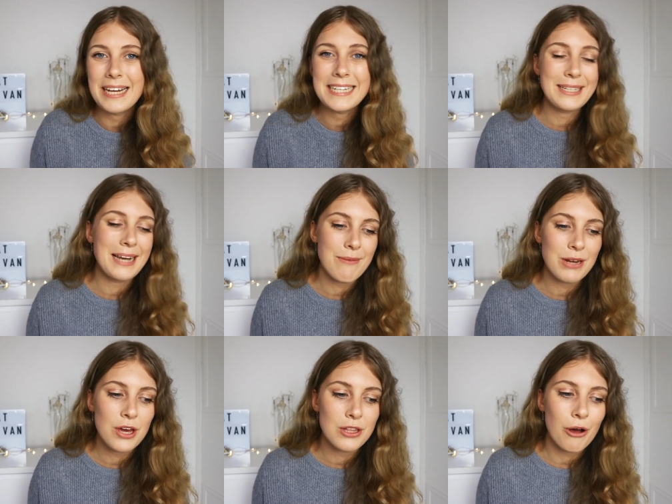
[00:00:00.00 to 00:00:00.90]
please do let
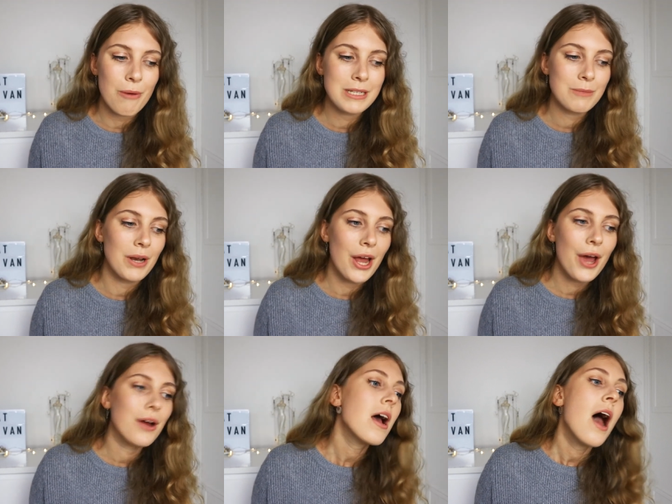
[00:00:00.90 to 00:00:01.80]
me know in the comments
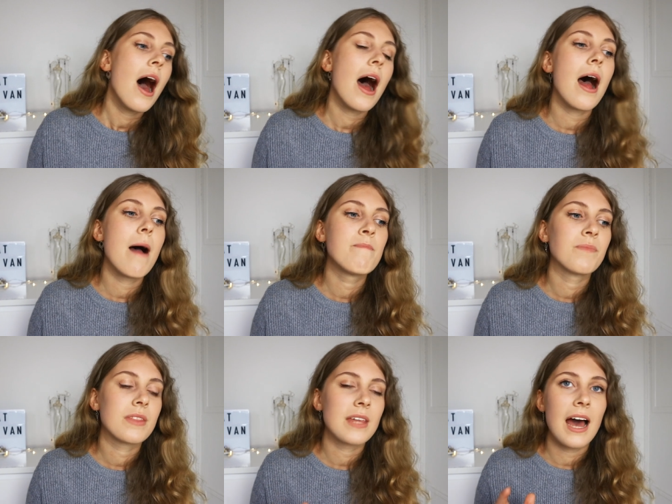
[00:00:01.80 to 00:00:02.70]
below
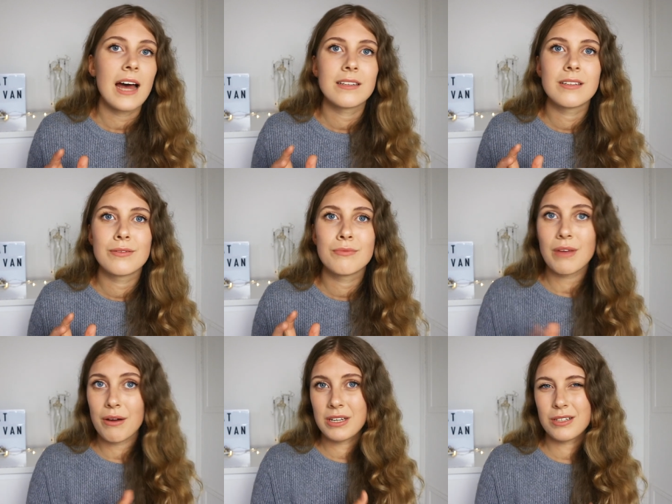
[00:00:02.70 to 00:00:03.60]
um, that
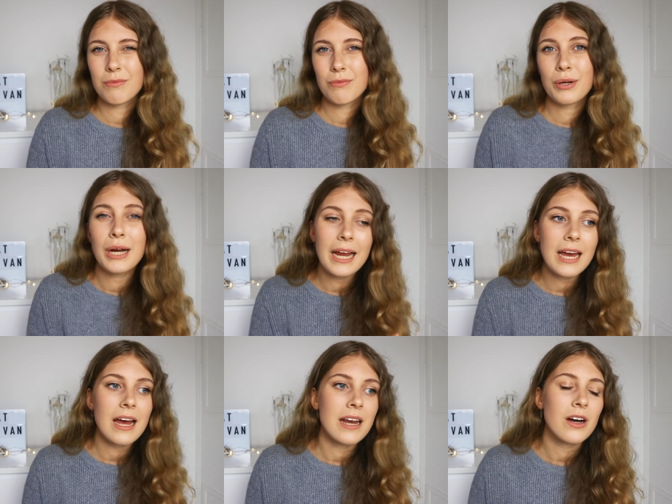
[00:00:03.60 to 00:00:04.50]
there isn't
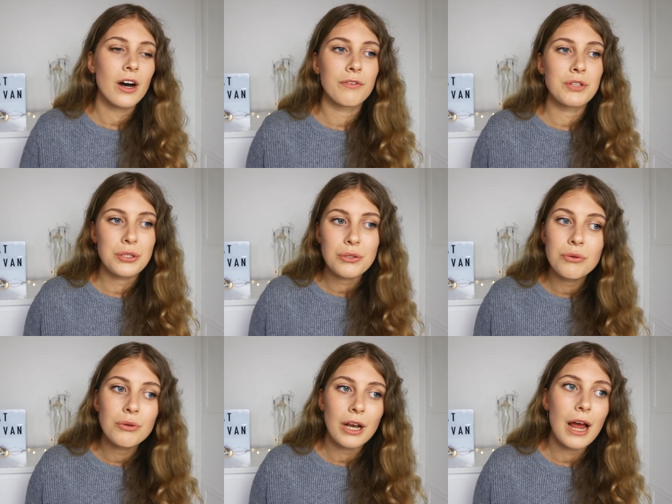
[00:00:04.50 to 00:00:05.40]
really any after
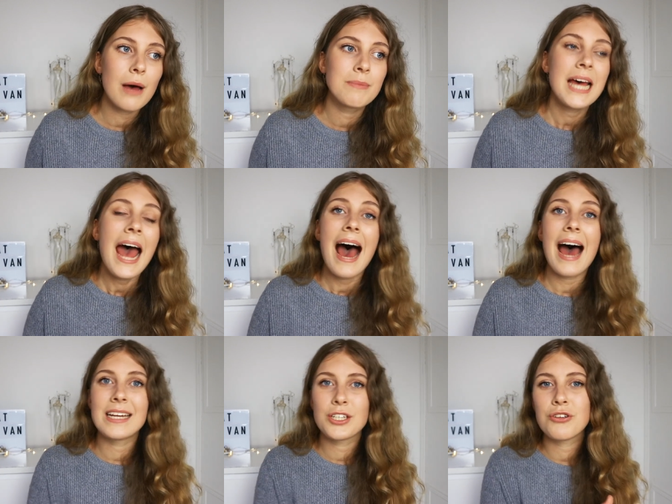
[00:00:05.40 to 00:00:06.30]
school clubs
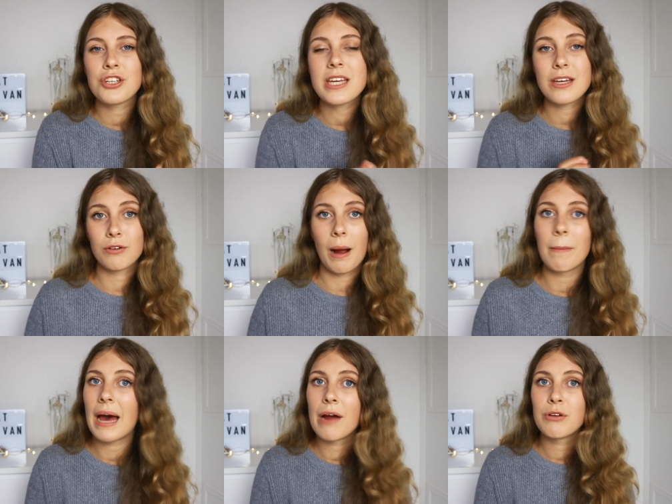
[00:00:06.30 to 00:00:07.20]
and it's usually the
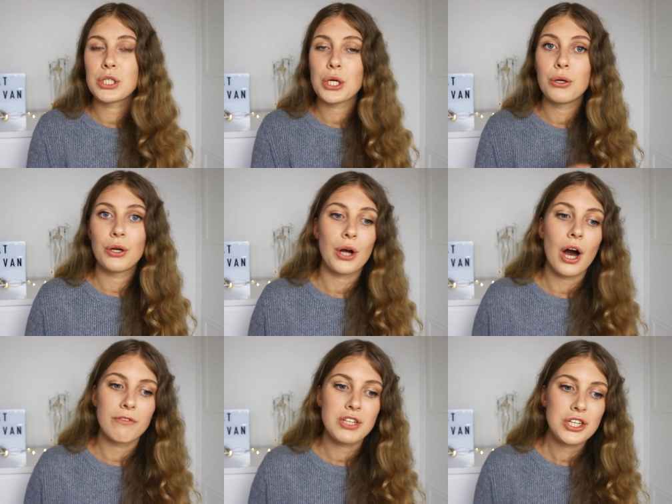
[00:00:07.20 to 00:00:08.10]
grandparents who
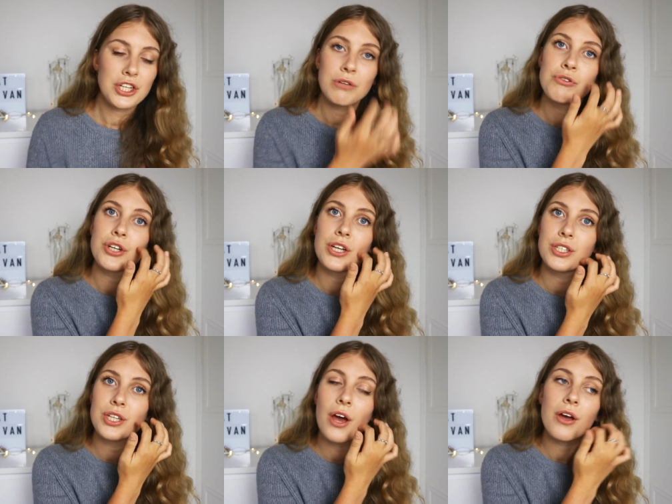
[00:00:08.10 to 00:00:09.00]
look after the
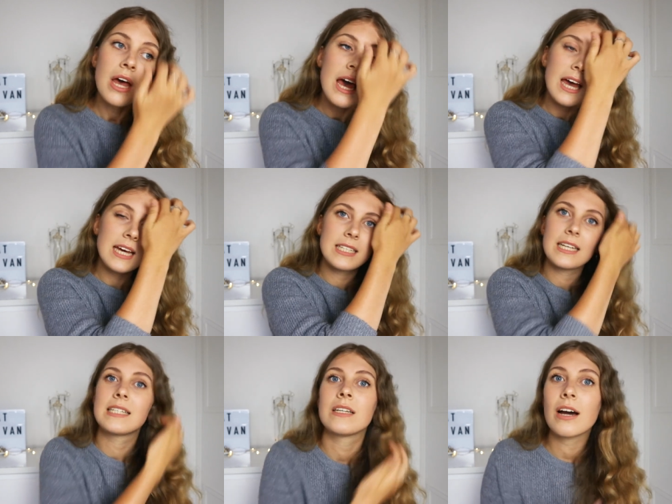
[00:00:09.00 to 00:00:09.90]
children. So
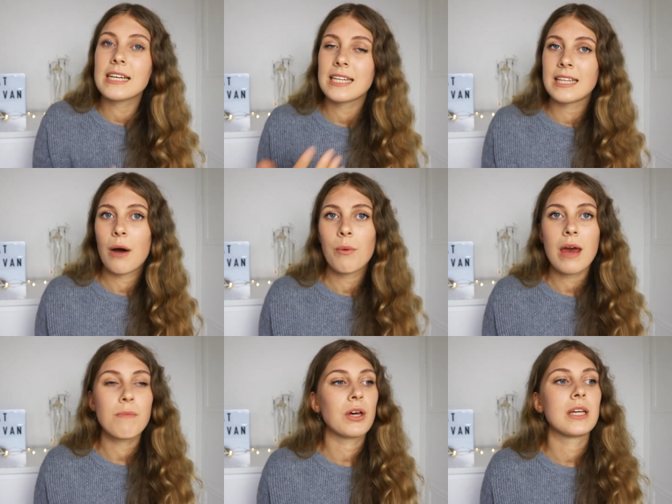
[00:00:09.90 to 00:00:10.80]
it's, it's nice in that
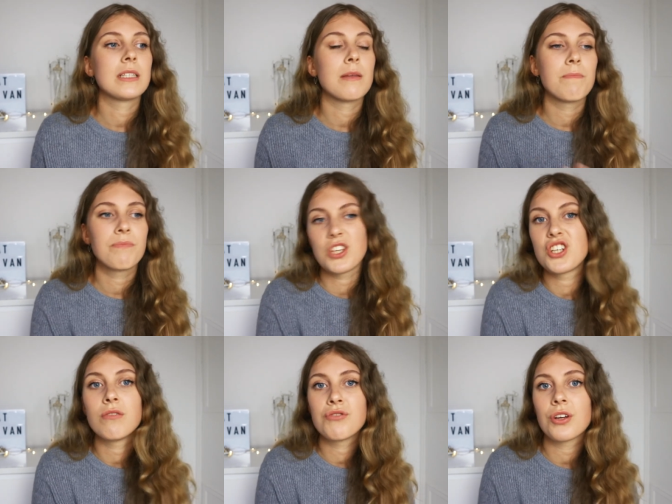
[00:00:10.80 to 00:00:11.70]
way because the, the
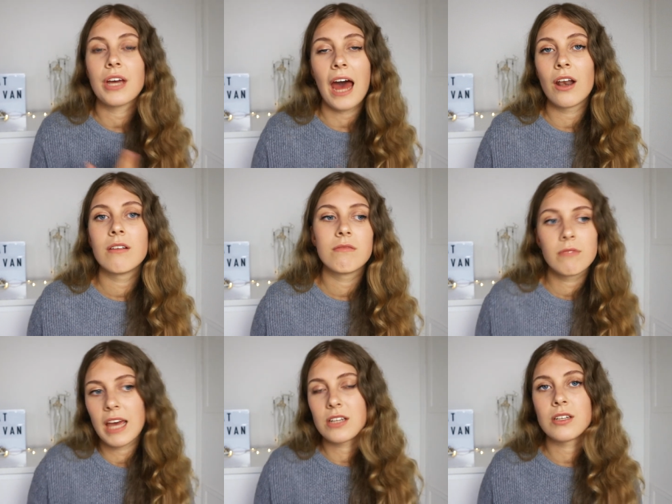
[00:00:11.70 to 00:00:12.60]
children
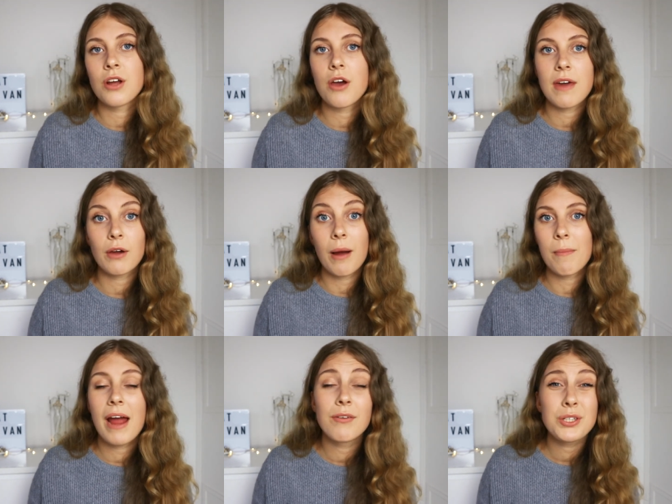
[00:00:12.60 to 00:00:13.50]
can get to know their
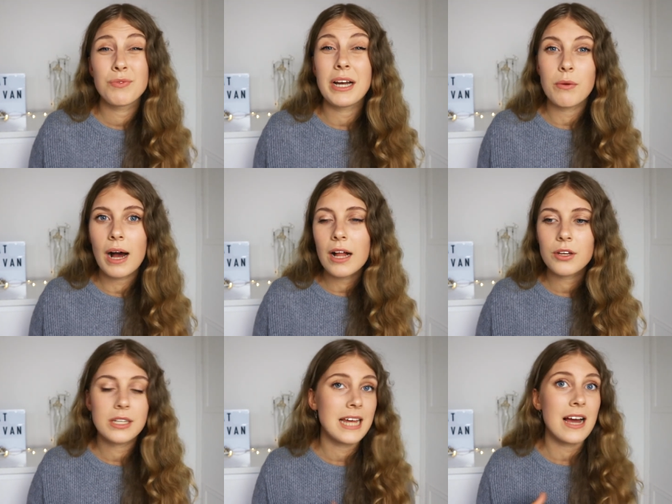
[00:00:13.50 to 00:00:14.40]
grandparents really
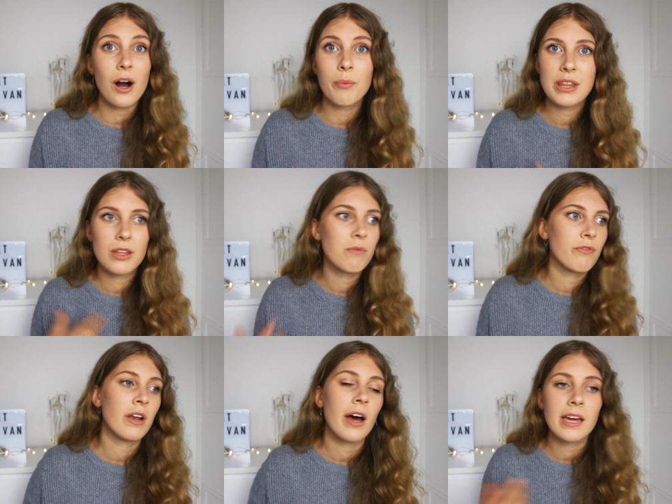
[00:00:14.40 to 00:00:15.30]
well because they are with
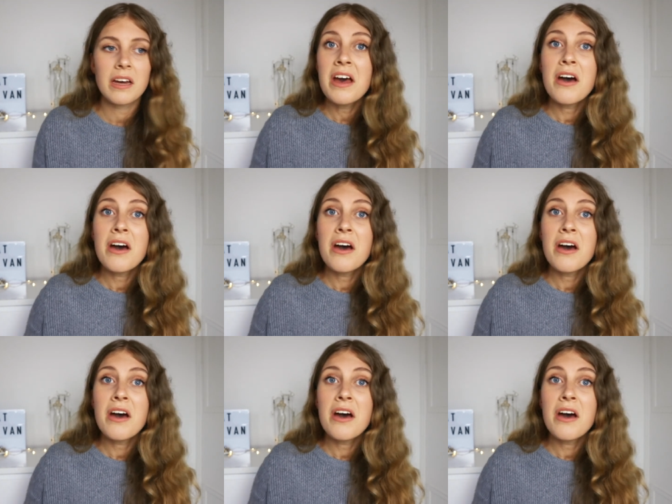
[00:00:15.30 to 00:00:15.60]
them for like